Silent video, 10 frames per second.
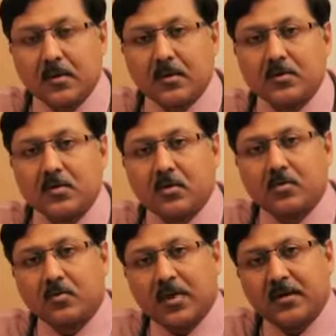So
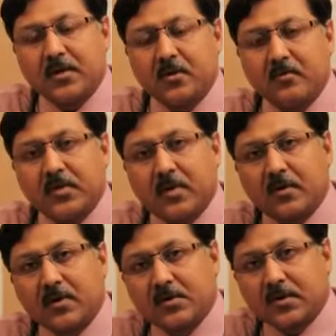to continue with our
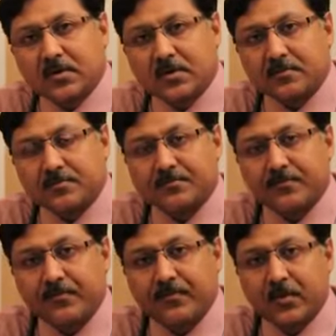discussion,
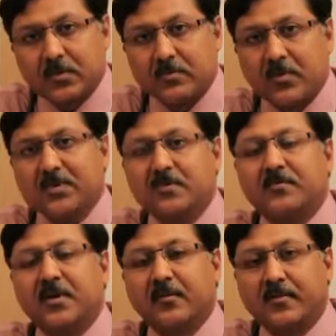so once
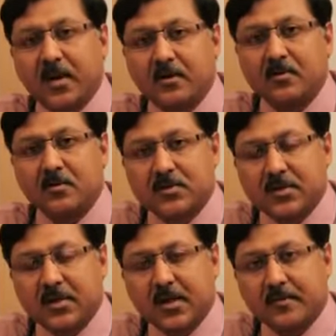we have diagnosed the
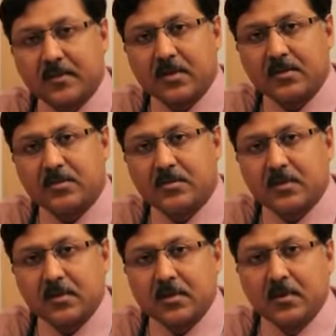diabetes,
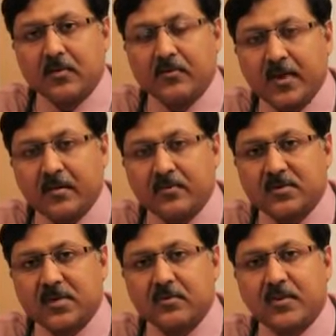we have to
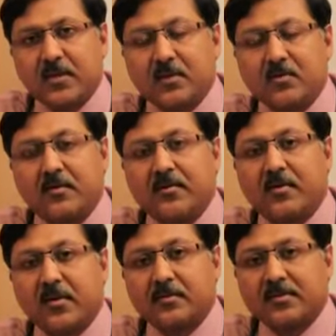see whether you have
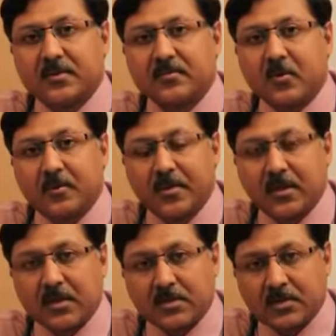developed some
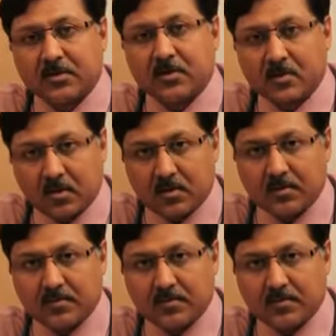complications or not.